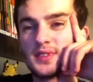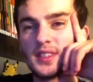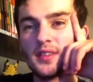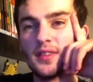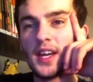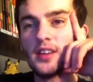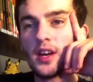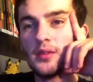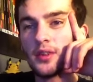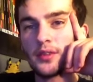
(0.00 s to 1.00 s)
if they know
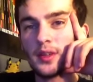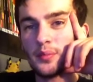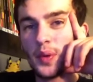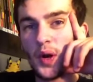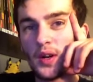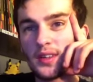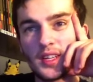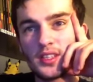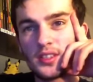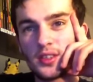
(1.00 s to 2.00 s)
nothing but
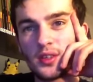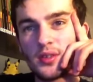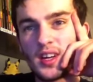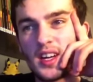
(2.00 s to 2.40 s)
digital,